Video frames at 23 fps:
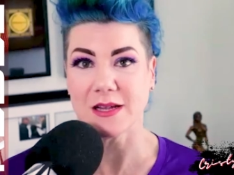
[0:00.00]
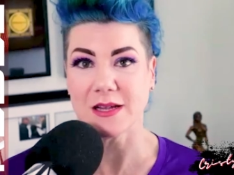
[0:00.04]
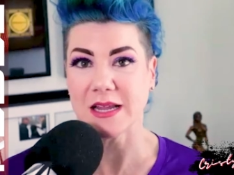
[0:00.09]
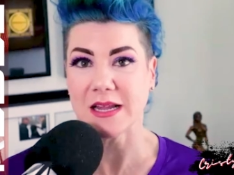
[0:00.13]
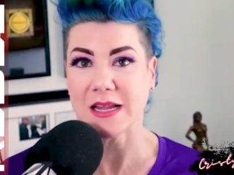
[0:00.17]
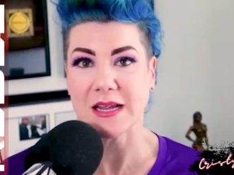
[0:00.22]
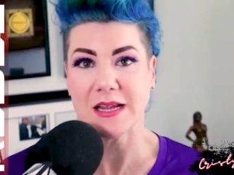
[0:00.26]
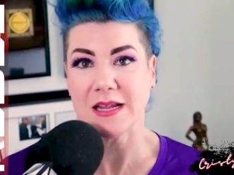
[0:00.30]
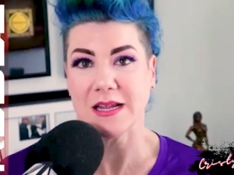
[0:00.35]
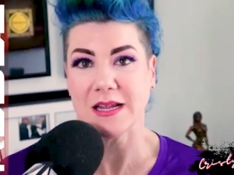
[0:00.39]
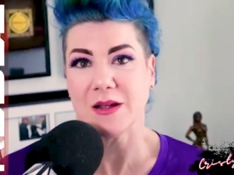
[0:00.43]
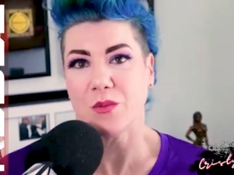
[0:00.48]

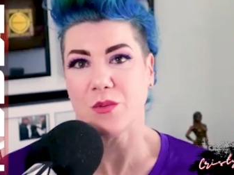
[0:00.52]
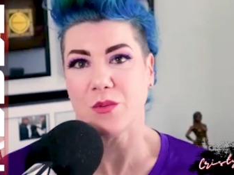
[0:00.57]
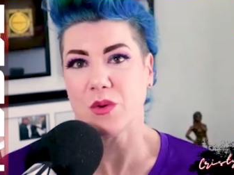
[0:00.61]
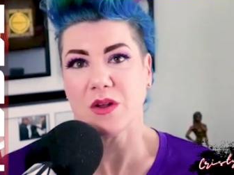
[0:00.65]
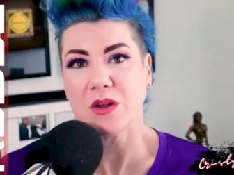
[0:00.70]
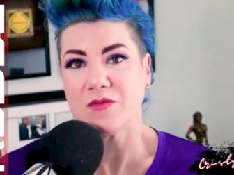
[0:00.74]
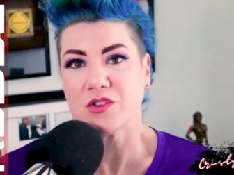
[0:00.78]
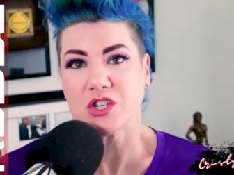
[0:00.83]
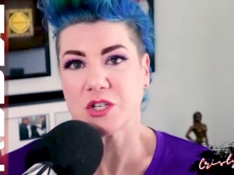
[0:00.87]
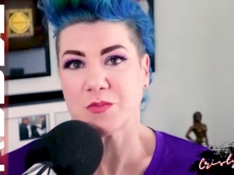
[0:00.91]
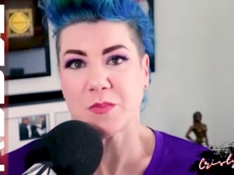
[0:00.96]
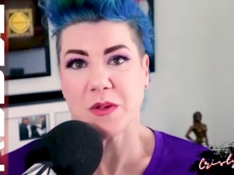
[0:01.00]
and it would have
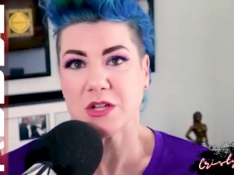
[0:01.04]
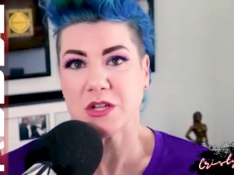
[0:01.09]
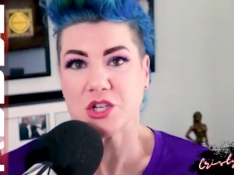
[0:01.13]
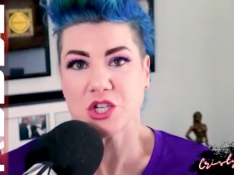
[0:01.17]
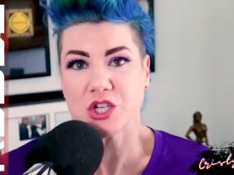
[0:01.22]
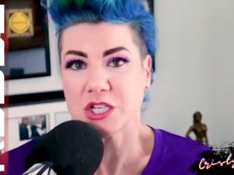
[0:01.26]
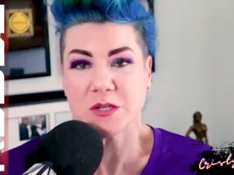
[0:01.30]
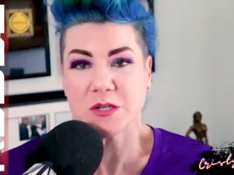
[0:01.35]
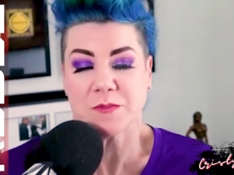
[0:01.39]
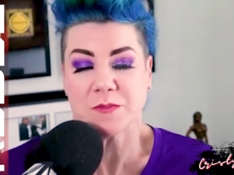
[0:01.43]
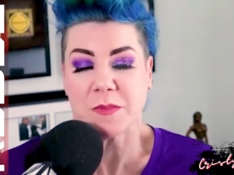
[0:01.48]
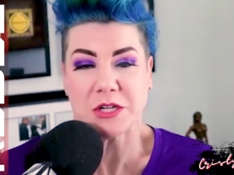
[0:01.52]
just been
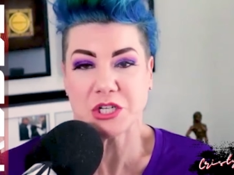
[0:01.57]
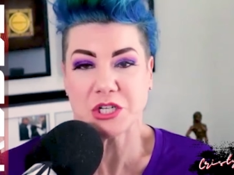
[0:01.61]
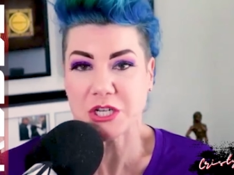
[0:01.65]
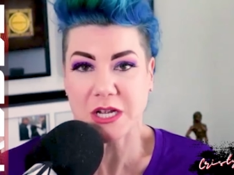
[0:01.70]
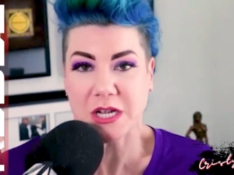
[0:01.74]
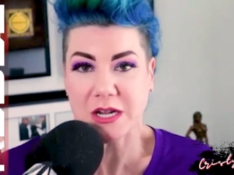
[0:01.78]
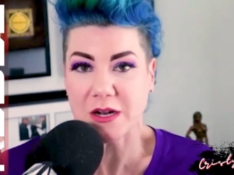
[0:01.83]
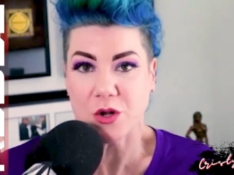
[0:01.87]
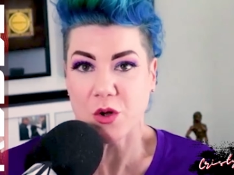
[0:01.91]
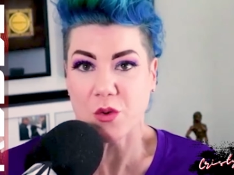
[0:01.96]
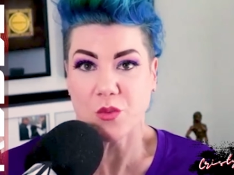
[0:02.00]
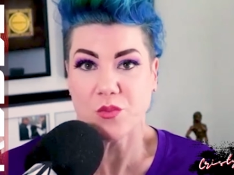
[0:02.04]
just as much i
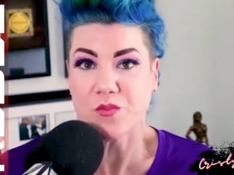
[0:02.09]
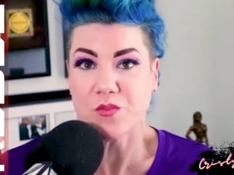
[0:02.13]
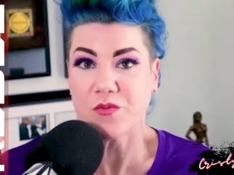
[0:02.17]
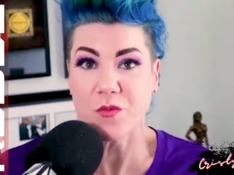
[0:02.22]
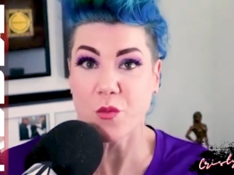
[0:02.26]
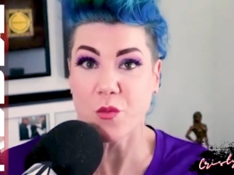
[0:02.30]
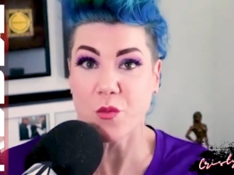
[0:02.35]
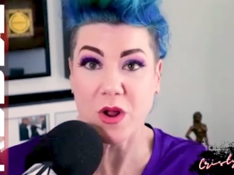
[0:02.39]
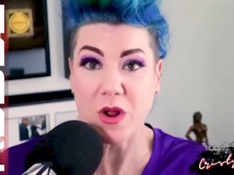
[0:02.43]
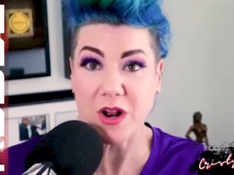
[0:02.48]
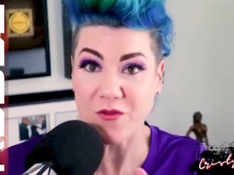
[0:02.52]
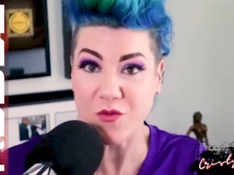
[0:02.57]
don't know from
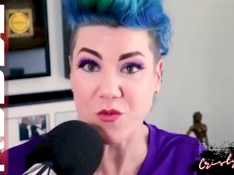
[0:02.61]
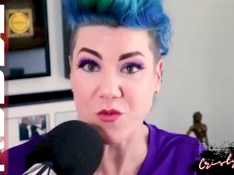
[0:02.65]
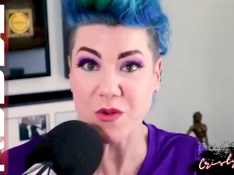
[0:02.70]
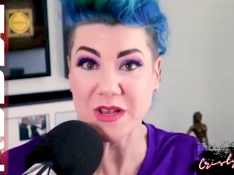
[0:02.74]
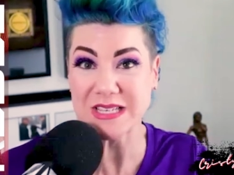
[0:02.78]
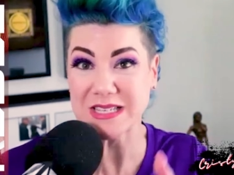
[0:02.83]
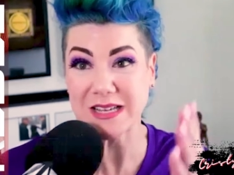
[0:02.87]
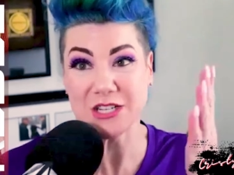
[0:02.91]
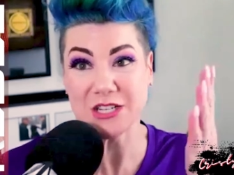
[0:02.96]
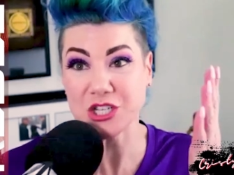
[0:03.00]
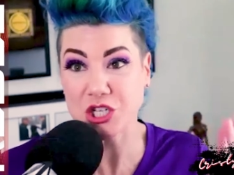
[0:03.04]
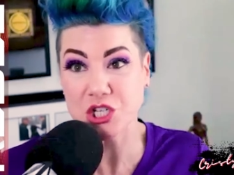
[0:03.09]
whatever
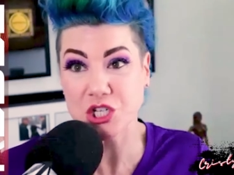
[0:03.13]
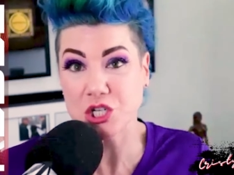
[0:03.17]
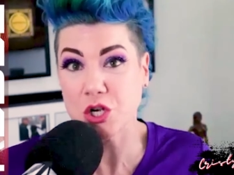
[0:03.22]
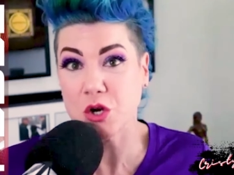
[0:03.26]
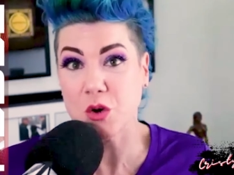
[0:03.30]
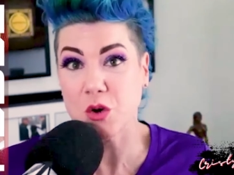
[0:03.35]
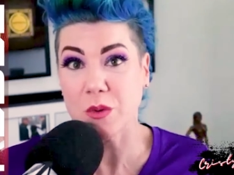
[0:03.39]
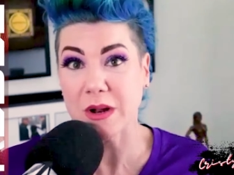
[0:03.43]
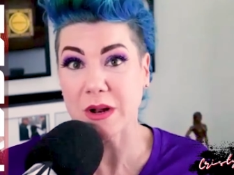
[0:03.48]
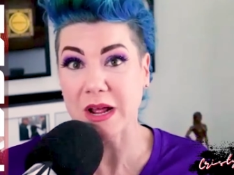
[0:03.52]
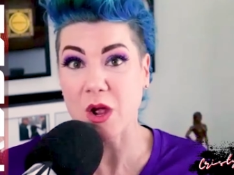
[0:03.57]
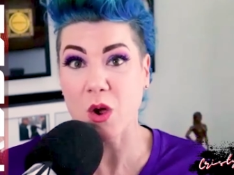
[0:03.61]
reason i just took
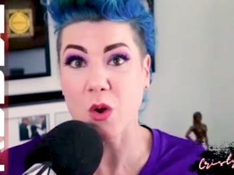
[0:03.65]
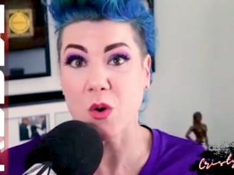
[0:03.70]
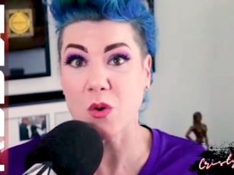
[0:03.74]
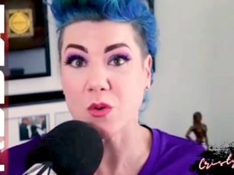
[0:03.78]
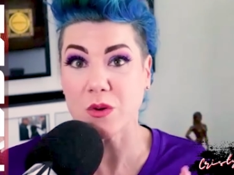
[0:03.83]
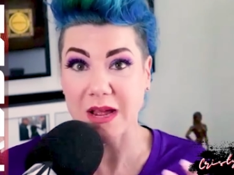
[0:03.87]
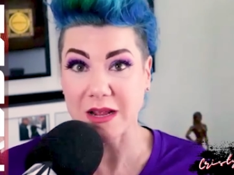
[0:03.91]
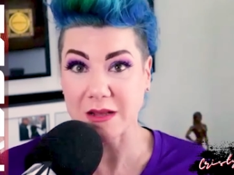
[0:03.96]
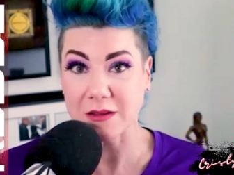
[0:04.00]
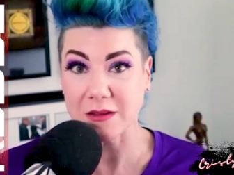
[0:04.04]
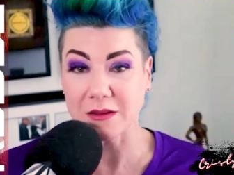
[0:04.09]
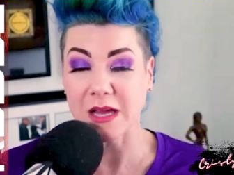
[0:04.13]
what i
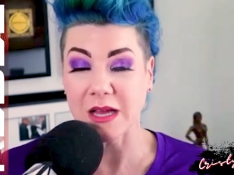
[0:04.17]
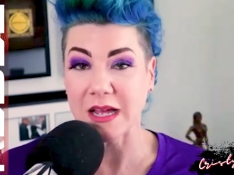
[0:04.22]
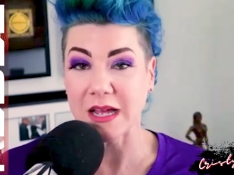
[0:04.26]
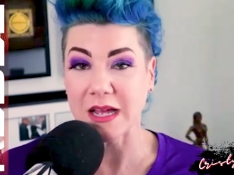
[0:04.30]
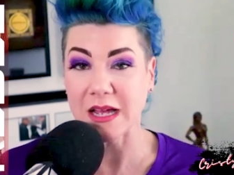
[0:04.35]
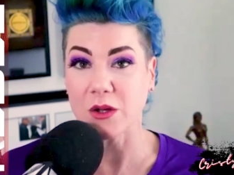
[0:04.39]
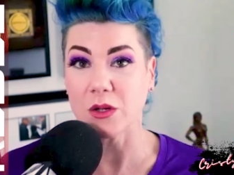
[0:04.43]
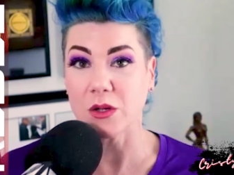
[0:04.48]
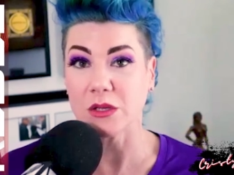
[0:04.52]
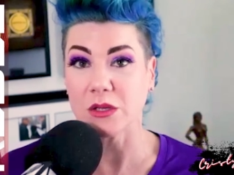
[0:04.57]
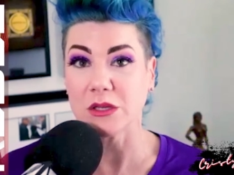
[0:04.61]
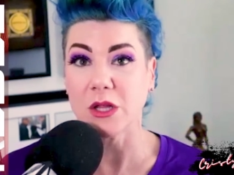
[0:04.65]
owned i i
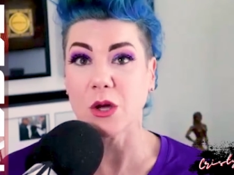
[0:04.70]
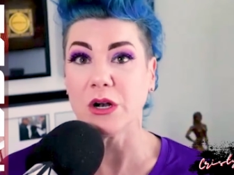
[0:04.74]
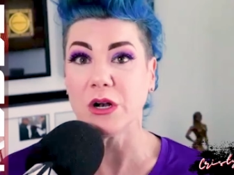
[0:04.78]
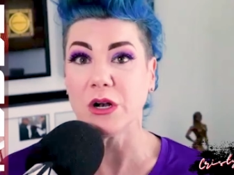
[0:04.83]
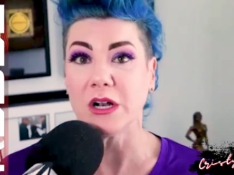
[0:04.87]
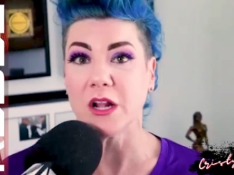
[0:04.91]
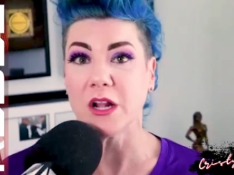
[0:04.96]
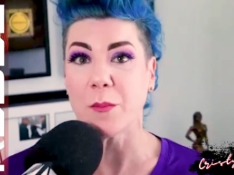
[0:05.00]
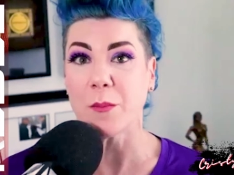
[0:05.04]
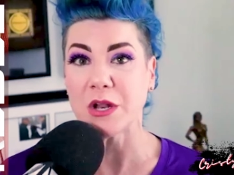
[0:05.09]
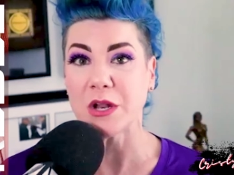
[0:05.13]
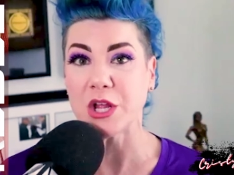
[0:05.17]
loaded it
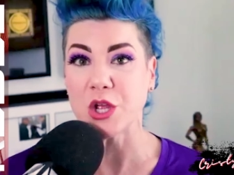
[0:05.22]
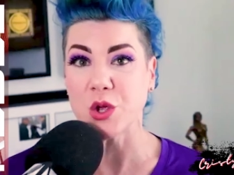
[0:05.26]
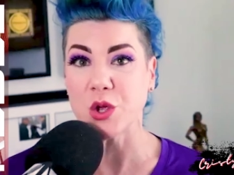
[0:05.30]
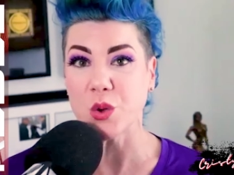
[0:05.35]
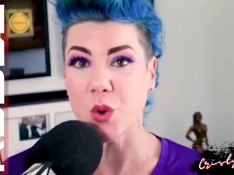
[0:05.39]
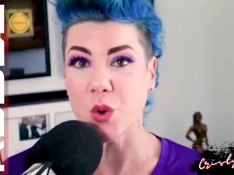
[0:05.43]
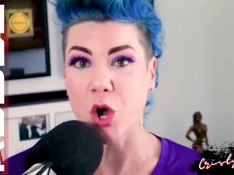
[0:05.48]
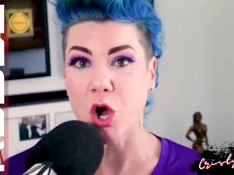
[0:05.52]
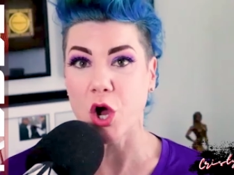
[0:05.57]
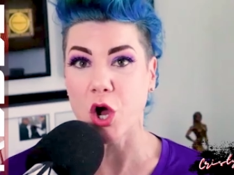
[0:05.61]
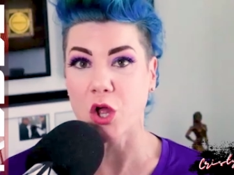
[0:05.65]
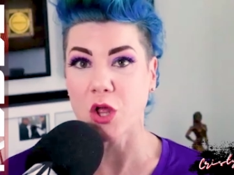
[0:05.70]
up in a
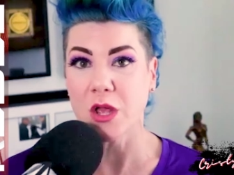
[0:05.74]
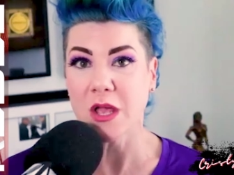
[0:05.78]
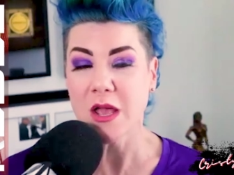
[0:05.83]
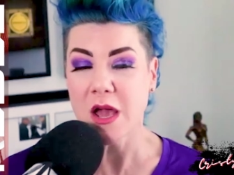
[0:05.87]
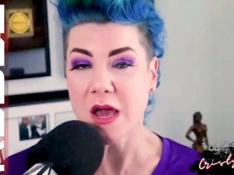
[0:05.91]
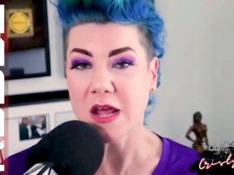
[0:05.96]
u-haul